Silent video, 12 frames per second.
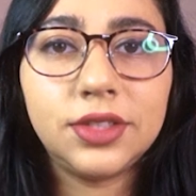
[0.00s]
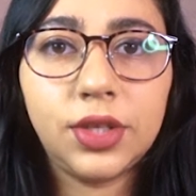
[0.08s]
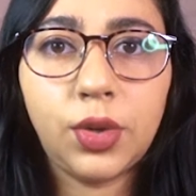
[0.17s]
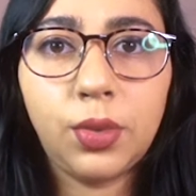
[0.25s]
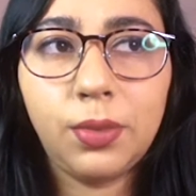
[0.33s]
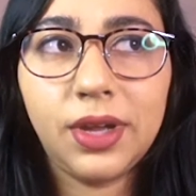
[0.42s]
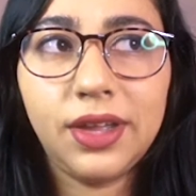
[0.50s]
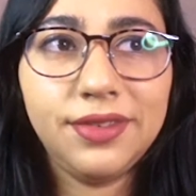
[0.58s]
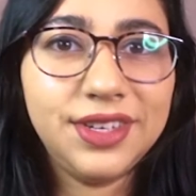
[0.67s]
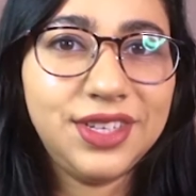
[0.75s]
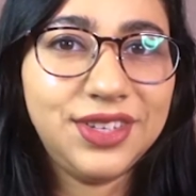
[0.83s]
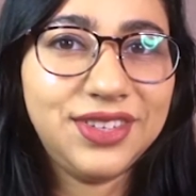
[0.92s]
So my
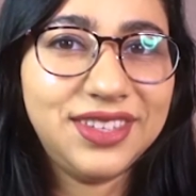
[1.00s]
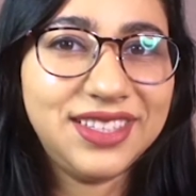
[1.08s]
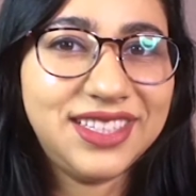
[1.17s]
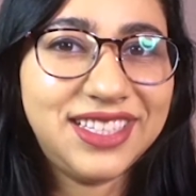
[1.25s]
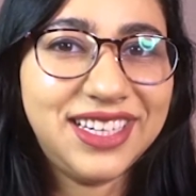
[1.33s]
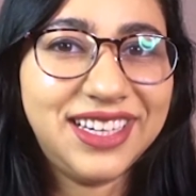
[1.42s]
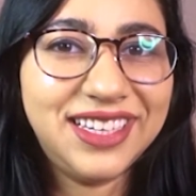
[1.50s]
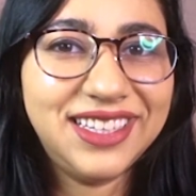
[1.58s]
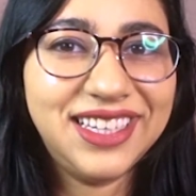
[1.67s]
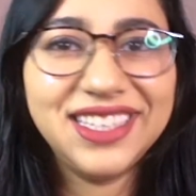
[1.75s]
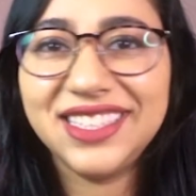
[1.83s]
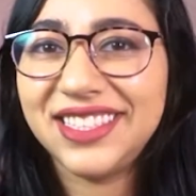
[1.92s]
video is done.
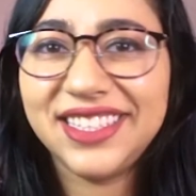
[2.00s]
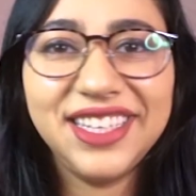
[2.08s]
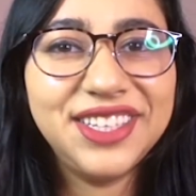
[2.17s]
I just need